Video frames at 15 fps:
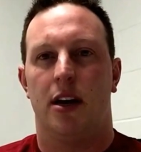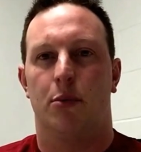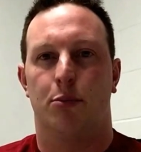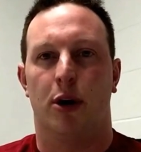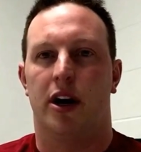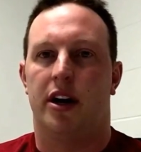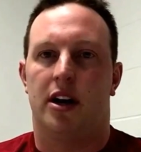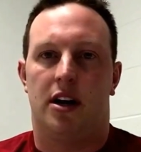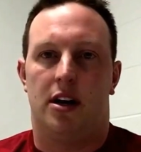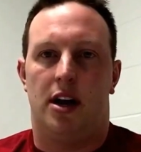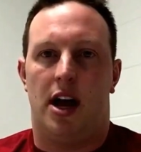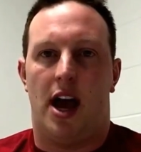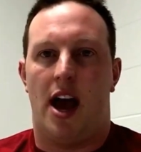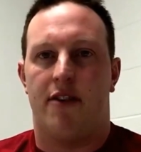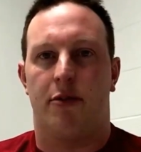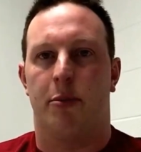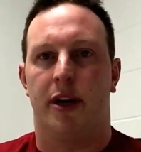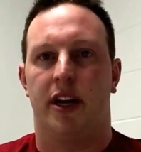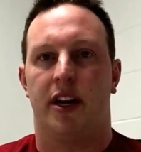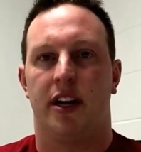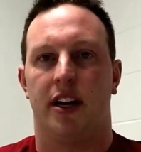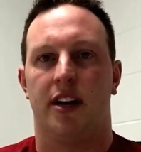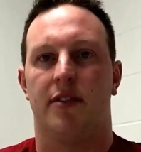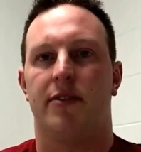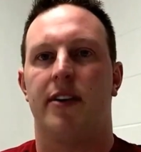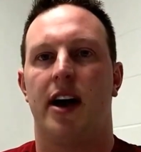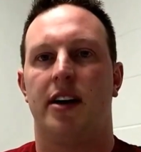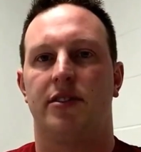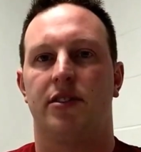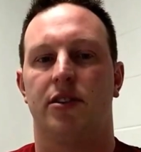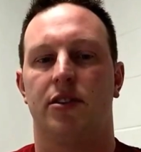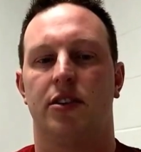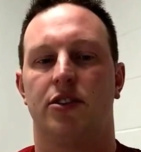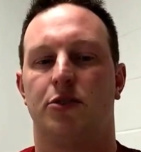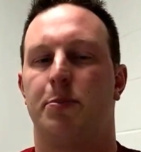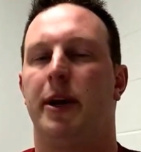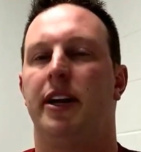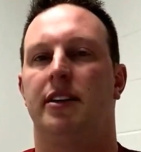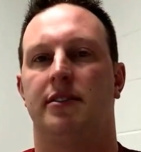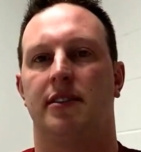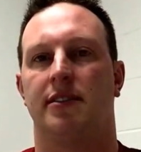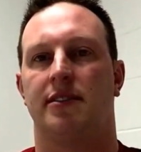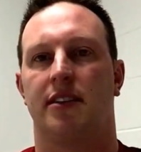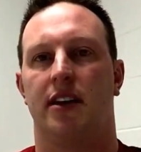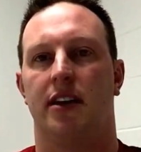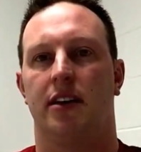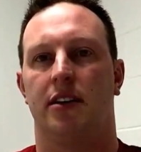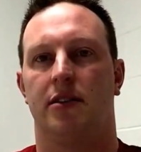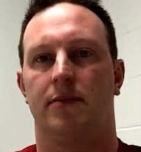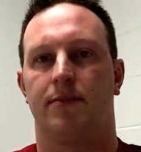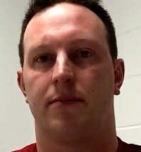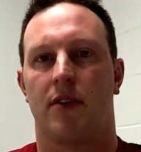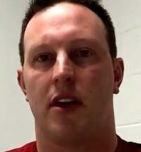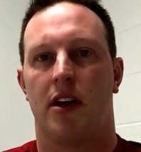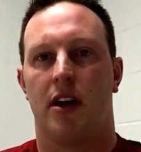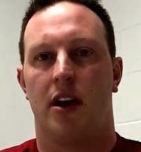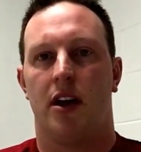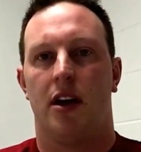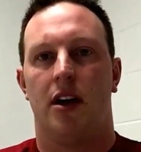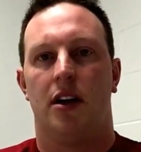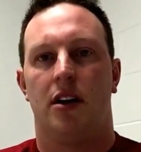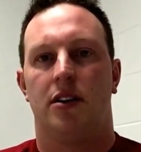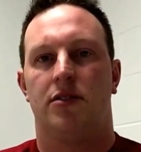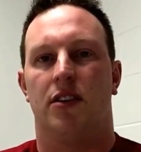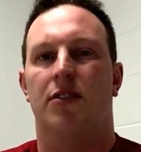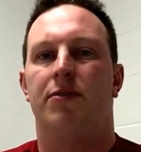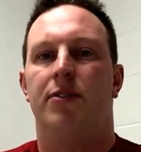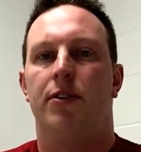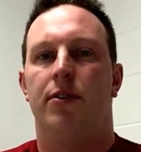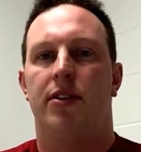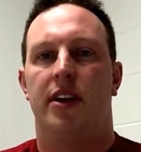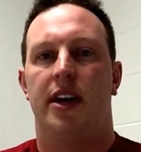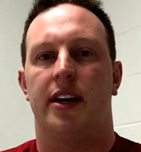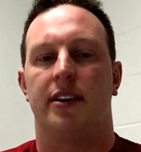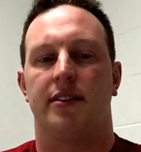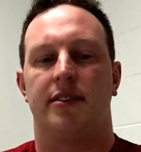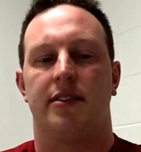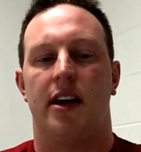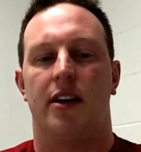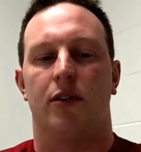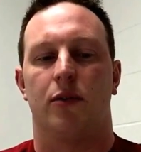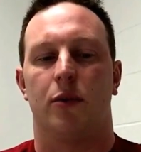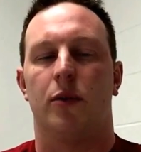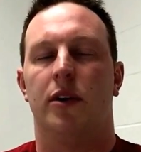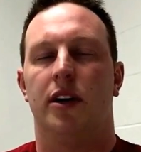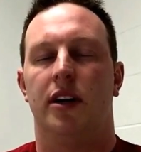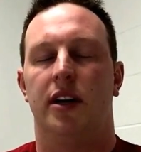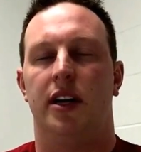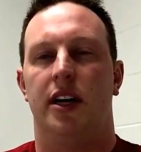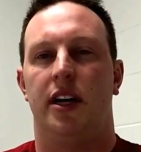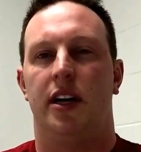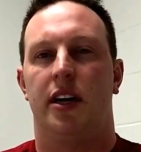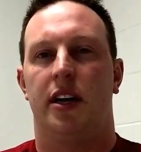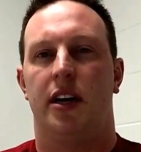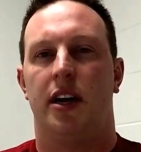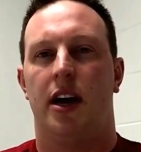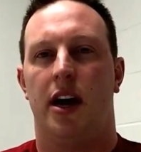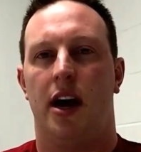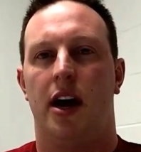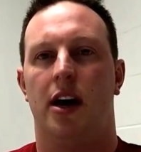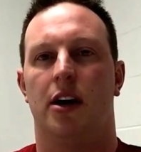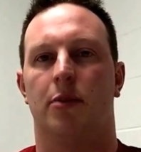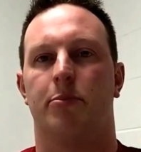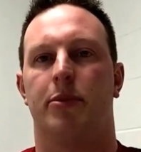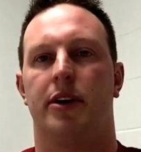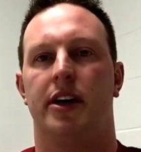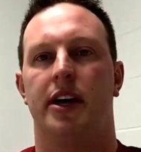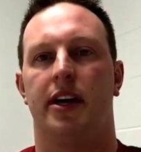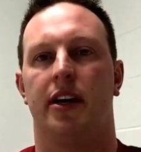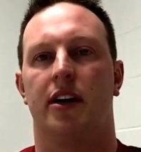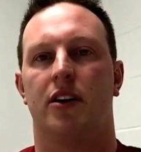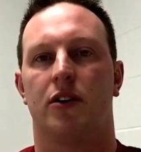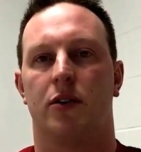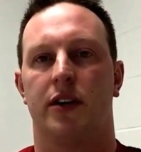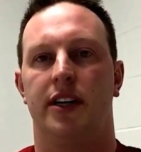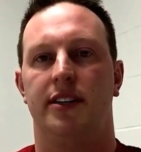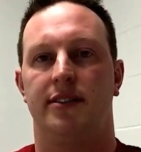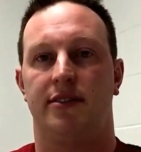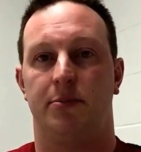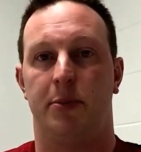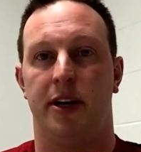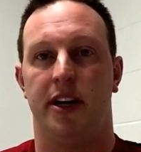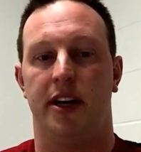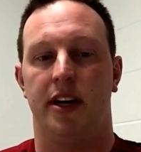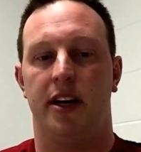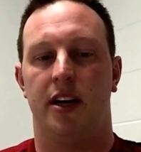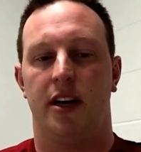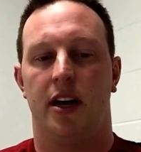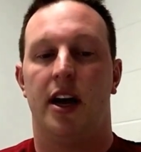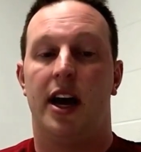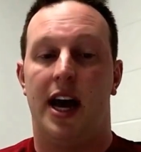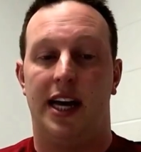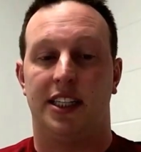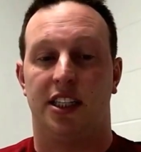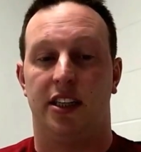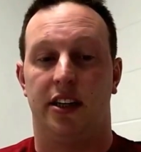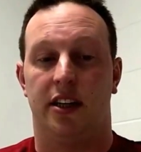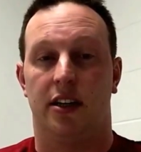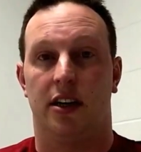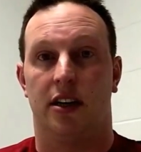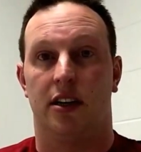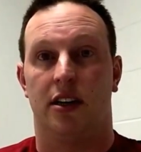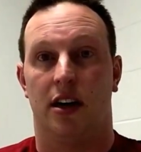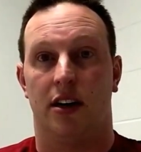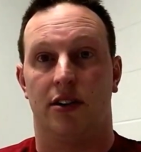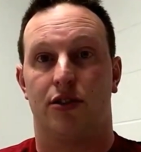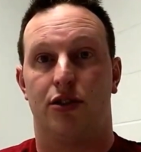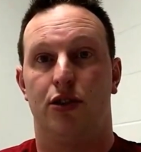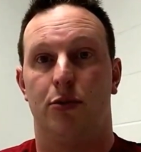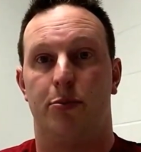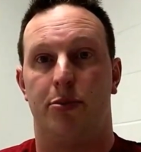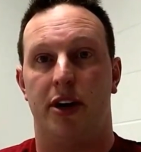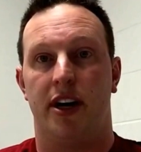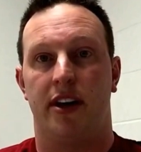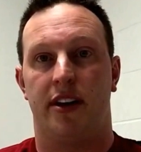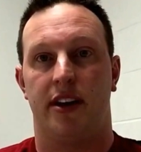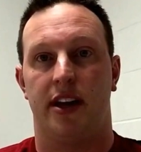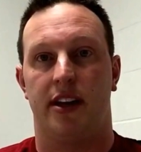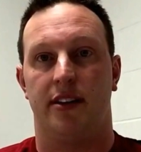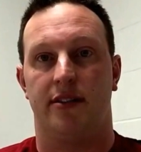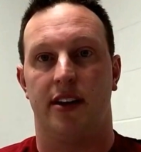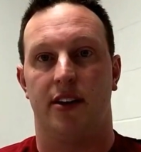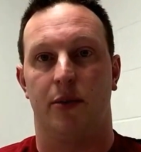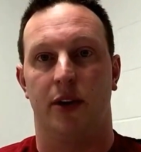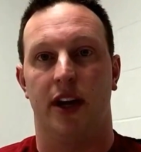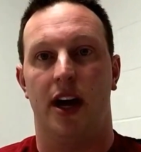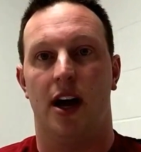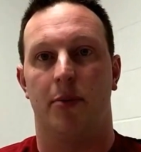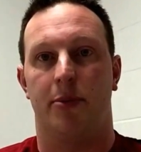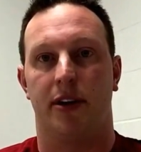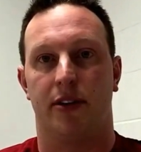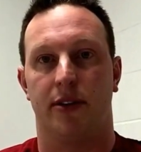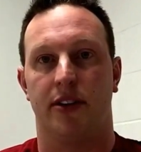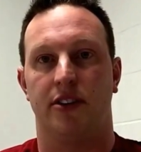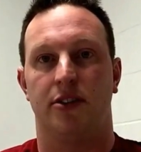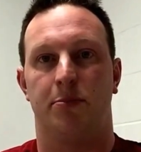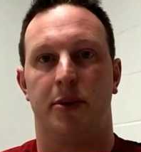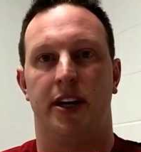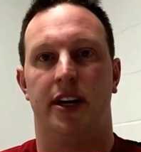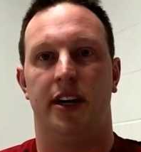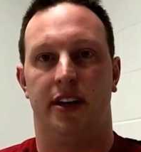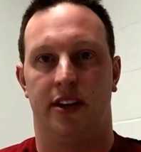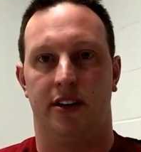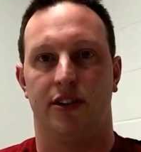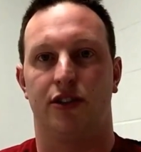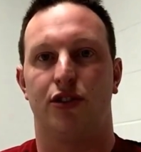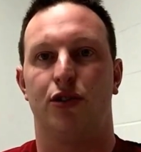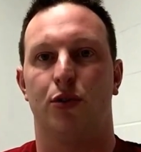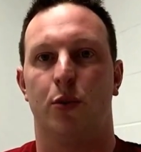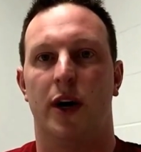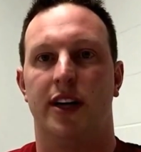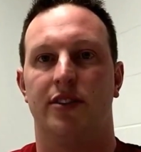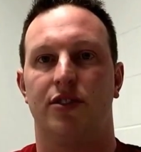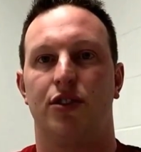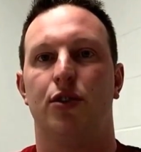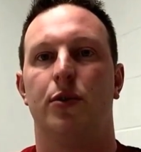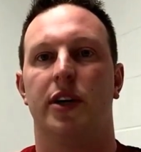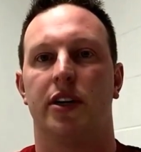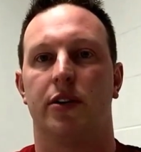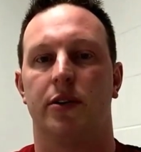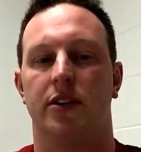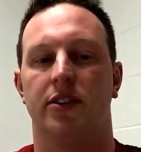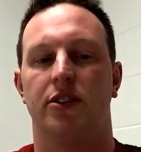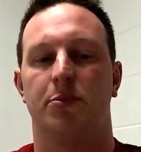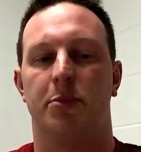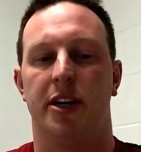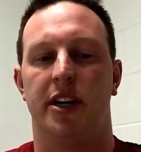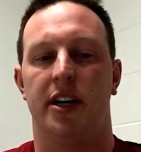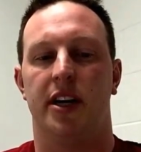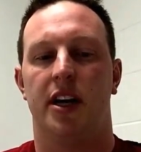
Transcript: but everybody can get faster. Speed is a skill. So a few things that really help increase speed. Actually, there are two big things that really help increase speed, and there are two ways to increase speed.